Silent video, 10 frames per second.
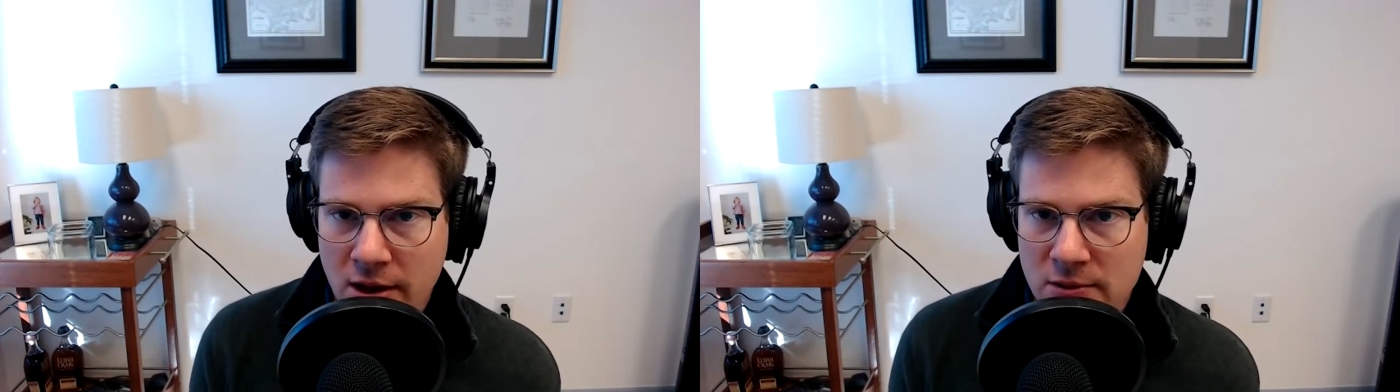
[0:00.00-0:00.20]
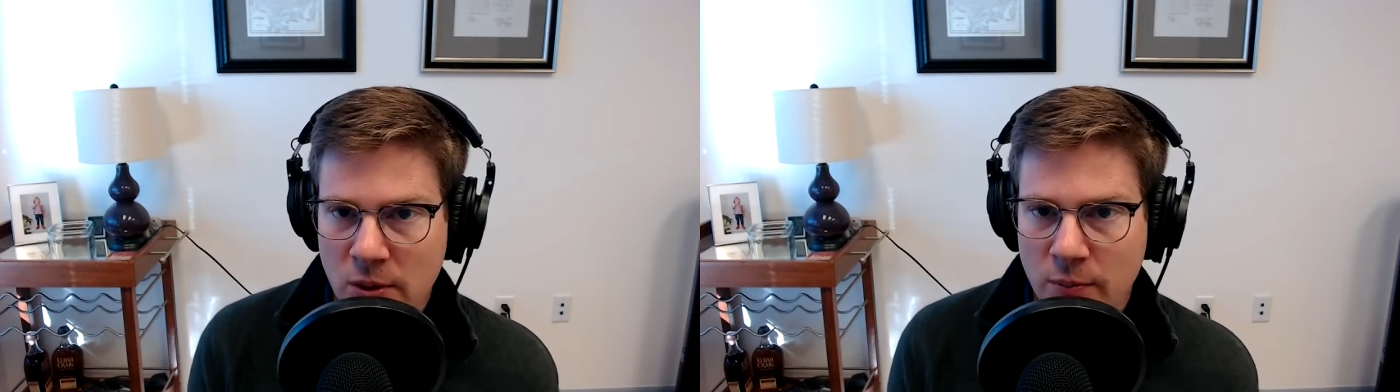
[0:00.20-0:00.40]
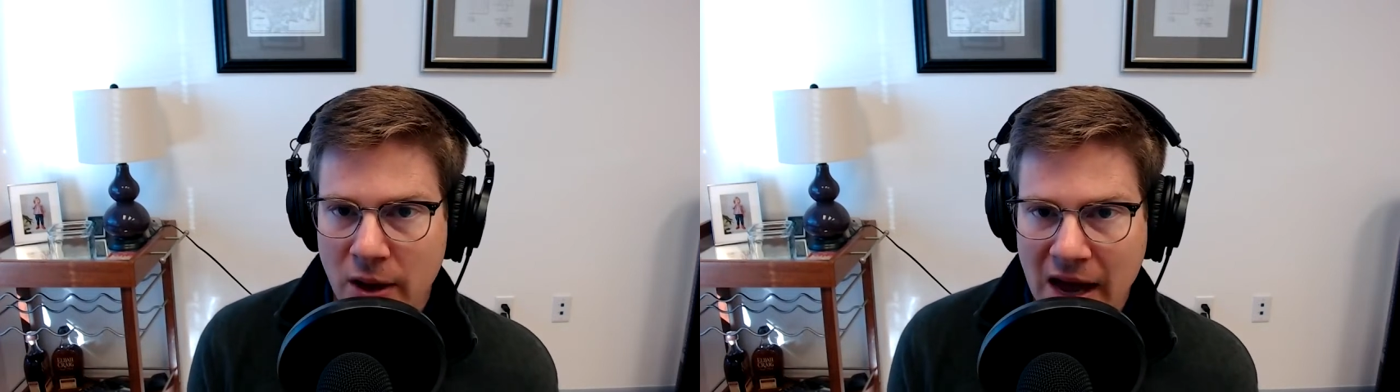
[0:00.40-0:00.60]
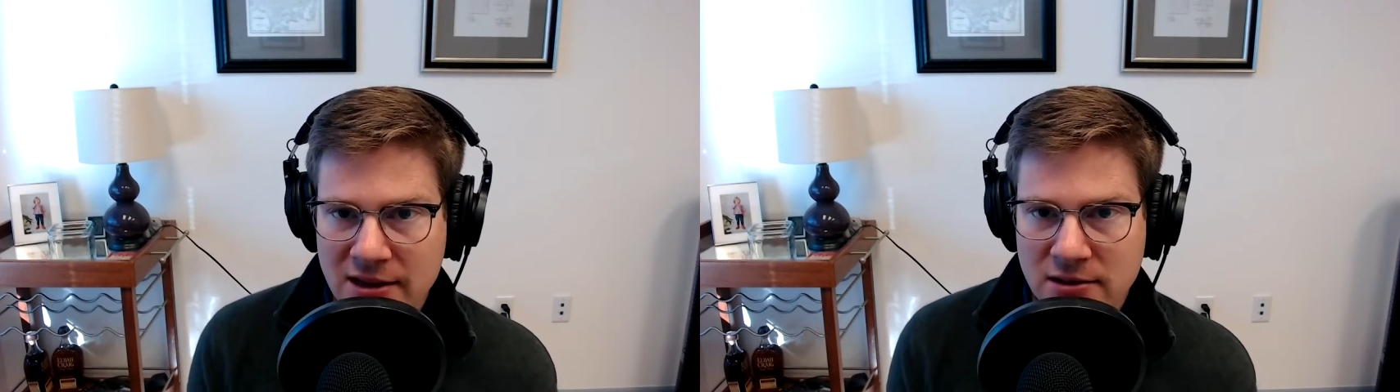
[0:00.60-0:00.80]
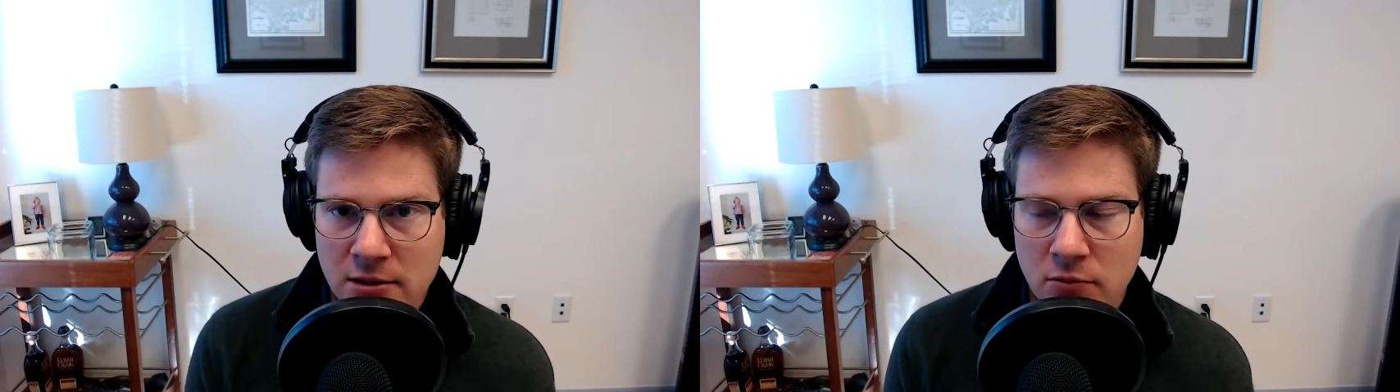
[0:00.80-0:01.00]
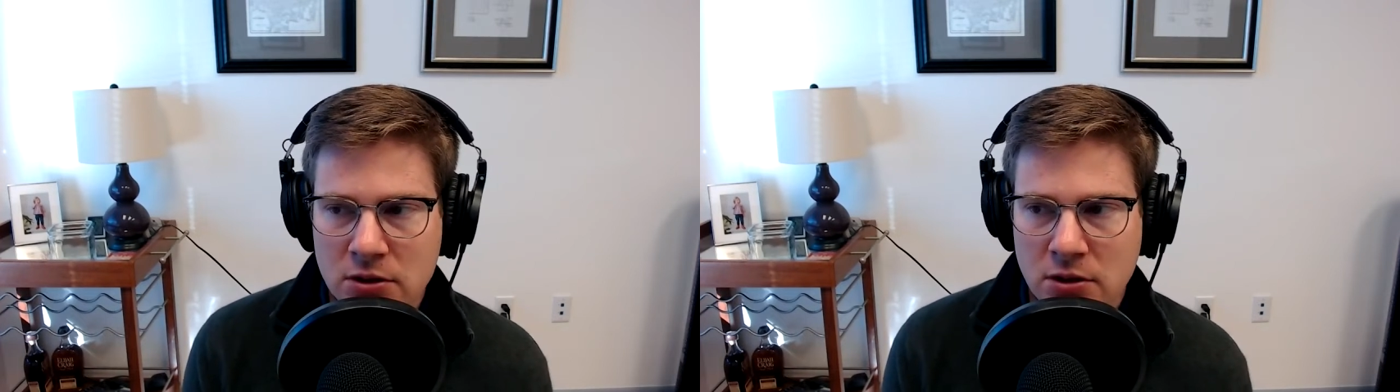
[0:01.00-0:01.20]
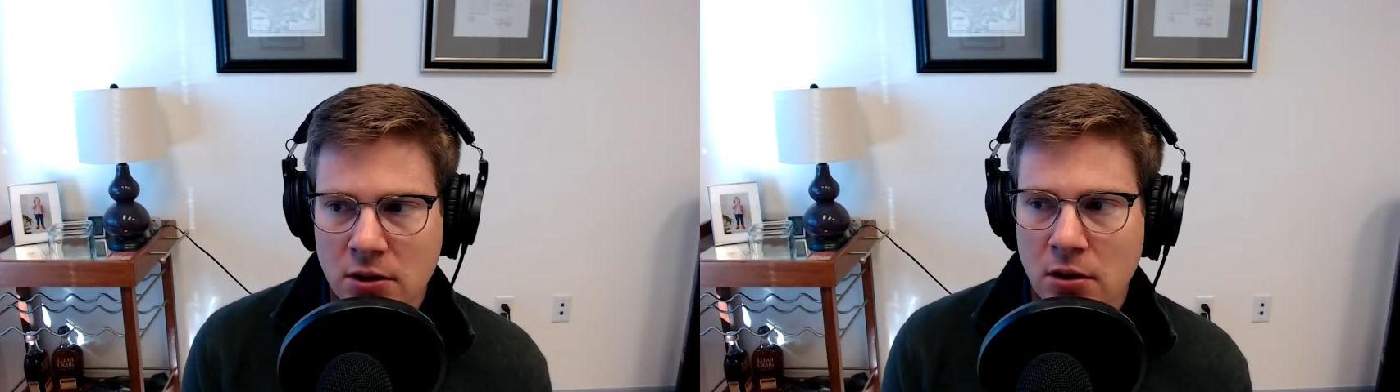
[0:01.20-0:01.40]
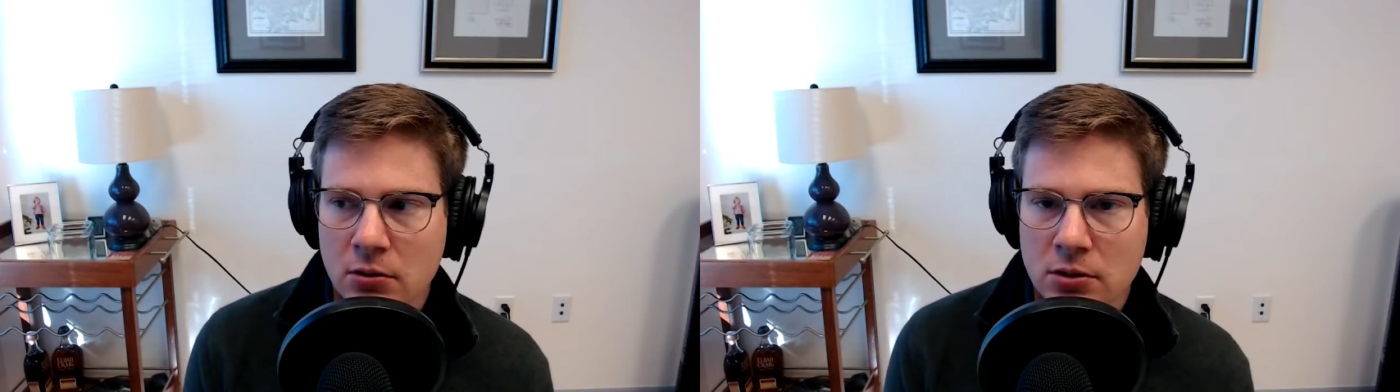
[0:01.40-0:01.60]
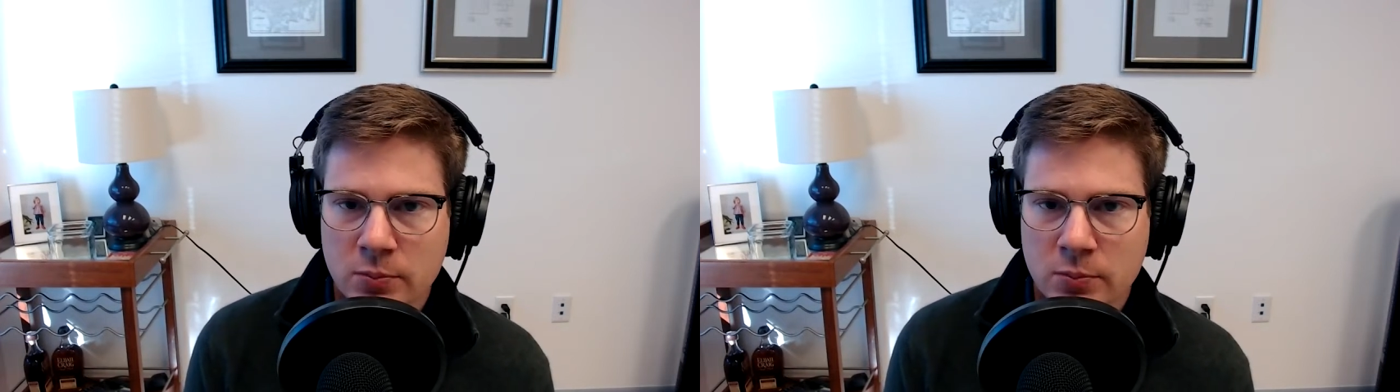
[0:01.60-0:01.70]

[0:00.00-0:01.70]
that's been passed in recent years,